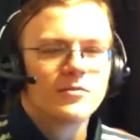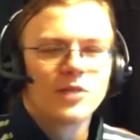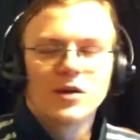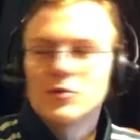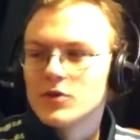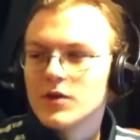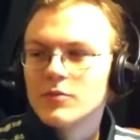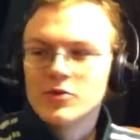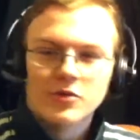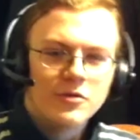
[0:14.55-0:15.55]
Plot point
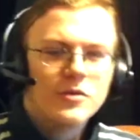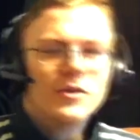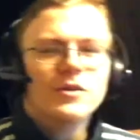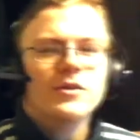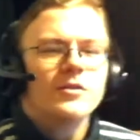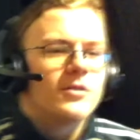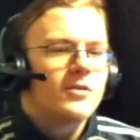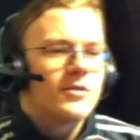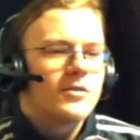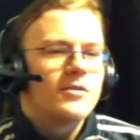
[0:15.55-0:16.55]
number two.
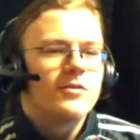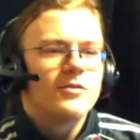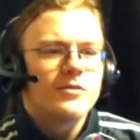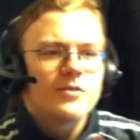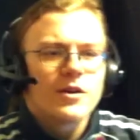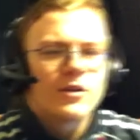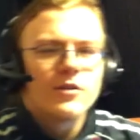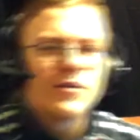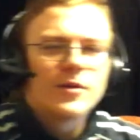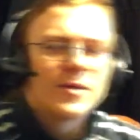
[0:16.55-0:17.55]
Thank
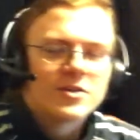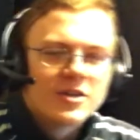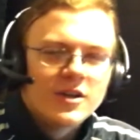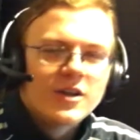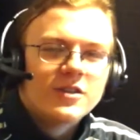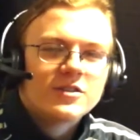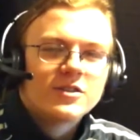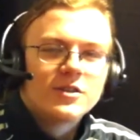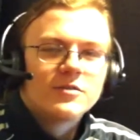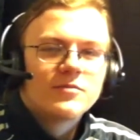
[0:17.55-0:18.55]
you very much.
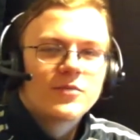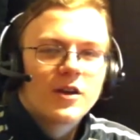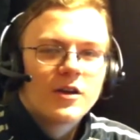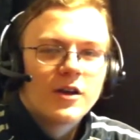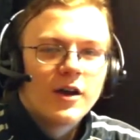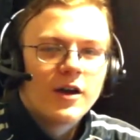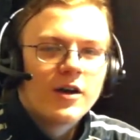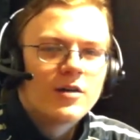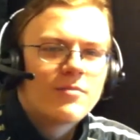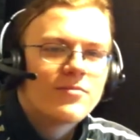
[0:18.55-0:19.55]
So,
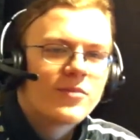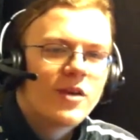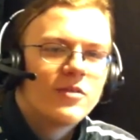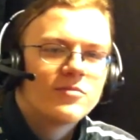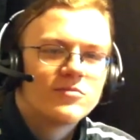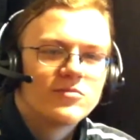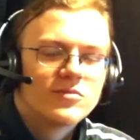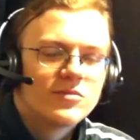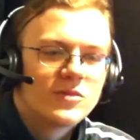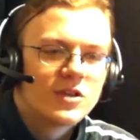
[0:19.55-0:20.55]
um,
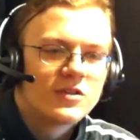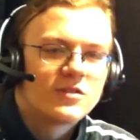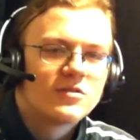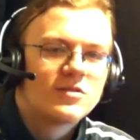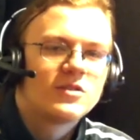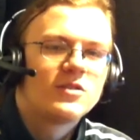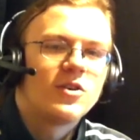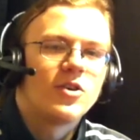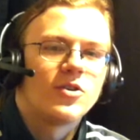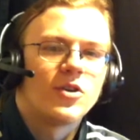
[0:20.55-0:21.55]
let's
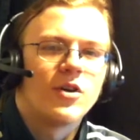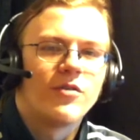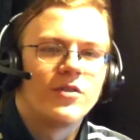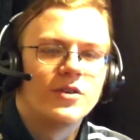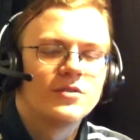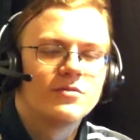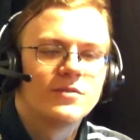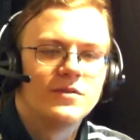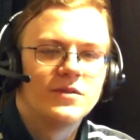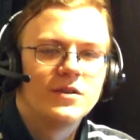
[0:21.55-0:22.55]
start off this
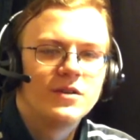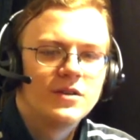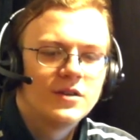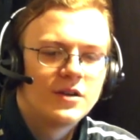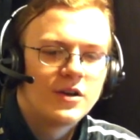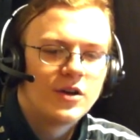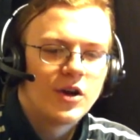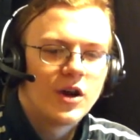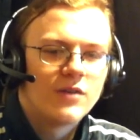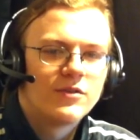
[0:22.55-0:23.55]
with the
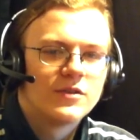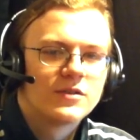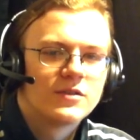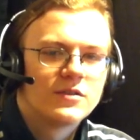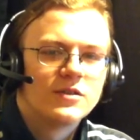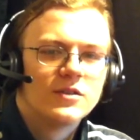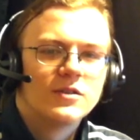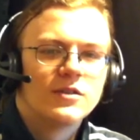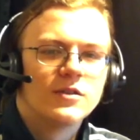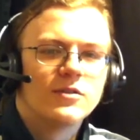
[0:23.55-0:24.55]
obvious
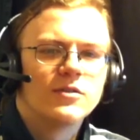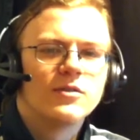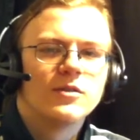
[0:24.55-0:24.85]
little.